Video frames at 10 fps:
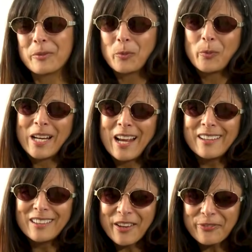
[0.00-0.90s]
when i
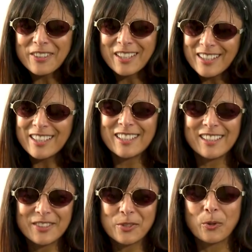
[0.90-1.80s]
left
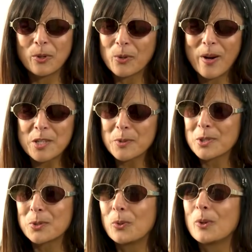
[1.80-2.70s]
india to go to graduate
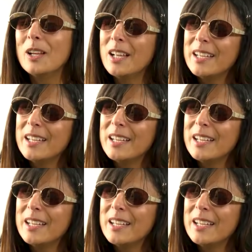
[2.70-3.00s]
school